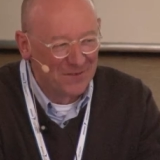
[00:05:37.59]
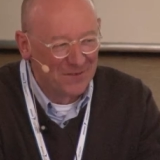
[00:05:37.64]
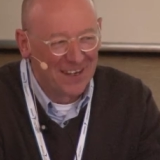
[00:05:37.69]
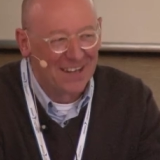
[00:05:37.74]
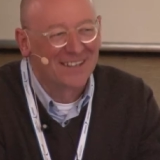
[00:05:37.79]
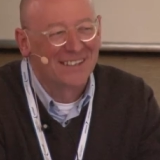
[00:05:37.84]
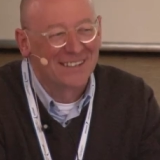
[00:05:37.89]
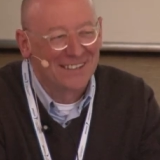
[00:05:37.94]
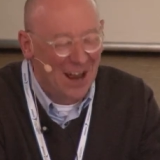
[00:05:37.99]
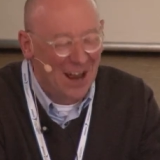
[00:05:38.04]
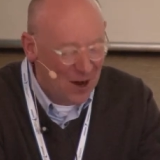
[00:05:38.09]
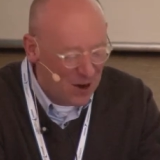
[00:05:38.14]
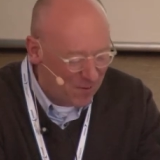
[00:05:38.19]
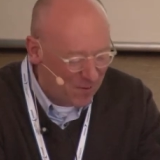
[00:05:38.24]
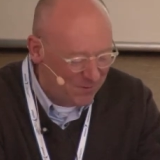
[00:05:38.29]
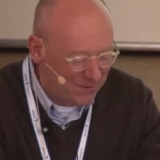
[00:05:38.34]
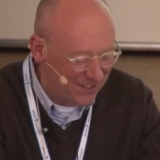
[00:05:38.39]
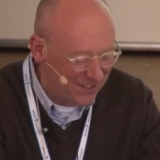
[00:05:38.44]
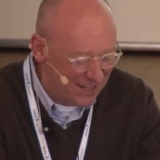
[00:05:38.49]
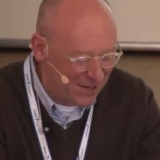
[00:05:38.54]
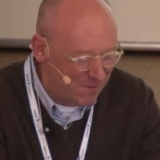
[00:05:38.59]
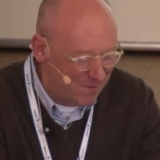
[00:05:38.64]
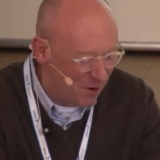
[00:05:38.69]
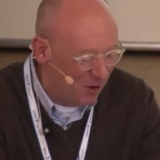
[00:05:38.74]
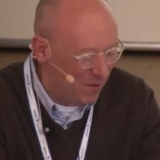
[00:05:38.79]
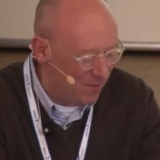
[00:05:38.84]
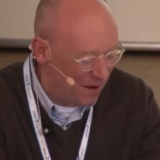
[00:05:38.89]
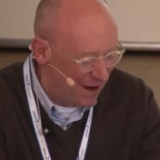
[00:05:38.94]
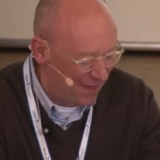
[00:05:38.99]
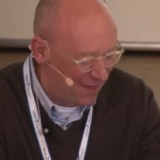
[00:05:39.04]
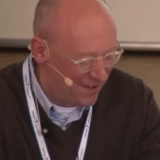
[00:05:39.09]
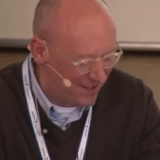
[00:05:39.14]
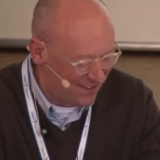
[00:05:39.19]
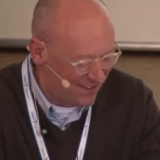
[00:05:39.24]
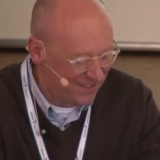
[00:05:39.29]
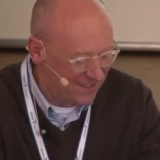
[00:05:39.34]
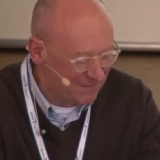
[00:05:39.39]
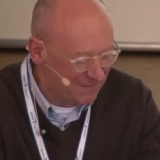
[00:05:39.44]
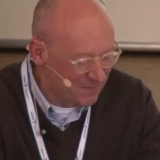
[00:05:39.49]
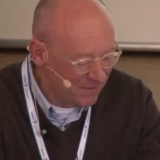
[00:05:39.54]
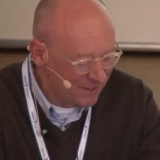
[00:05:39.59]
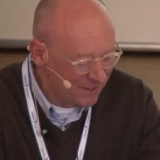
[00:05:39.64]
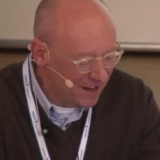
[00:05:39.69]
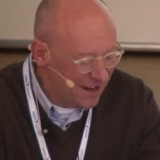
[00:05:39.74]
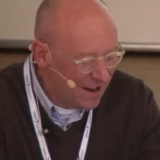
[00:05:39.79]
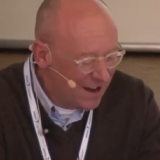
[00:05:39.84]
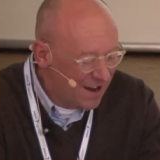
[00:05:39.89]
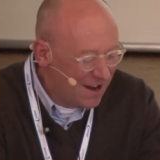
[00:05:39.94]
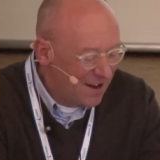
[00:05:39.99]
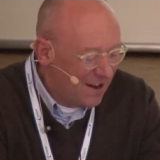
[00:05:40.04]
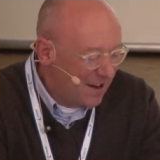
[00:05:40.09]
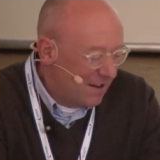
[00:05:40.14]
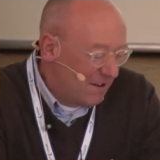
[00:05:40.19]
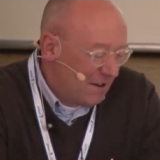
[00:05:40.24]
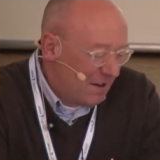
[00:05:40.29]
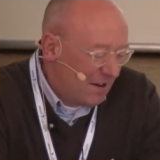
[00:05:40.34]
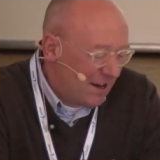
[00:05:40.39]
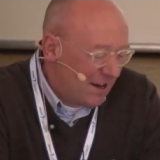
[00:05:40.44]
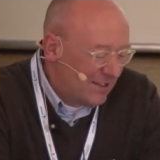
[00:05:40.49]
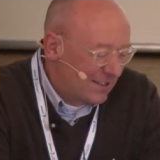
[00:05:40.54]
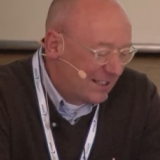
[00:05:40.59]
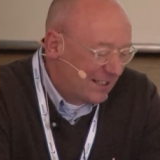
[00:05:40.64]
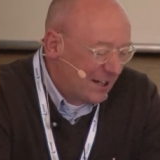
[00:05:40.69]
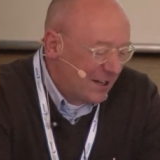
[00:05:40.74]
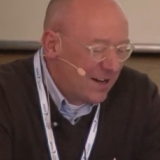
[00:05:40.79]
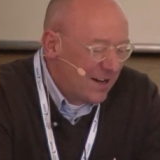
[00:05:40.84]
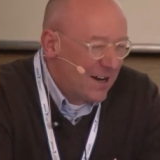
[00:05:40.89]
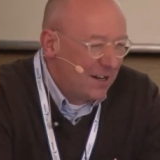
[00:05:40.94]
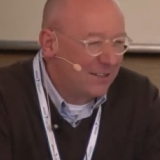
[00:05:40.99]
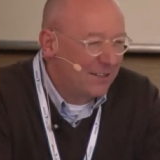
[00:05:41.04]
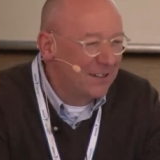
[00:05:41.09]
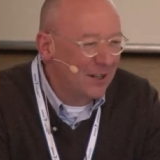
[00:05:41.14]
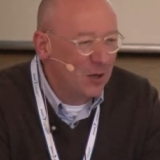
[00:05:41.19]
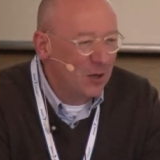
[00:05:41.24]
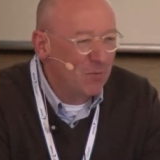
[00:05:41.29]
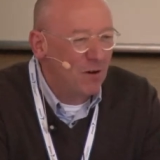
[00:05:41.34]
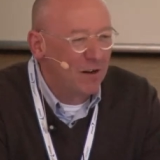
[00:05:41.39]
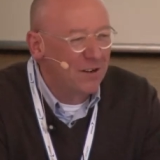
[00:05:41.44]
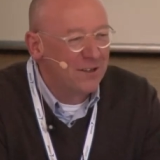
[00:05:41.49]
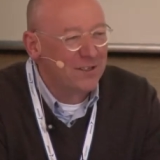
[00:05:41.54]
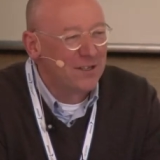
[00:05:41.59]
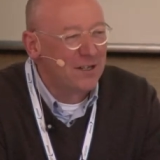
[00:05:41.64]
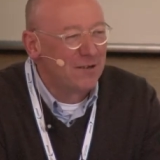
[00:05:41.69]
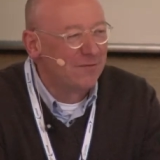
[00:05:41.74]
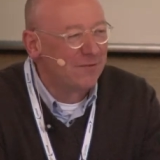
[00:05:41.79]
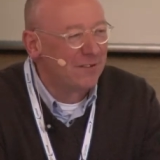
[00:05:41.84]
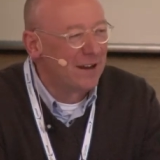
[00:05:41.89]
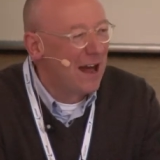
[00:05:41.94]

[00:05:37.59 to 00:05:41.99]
yes, I hope to hear more about this. It's clear, quality of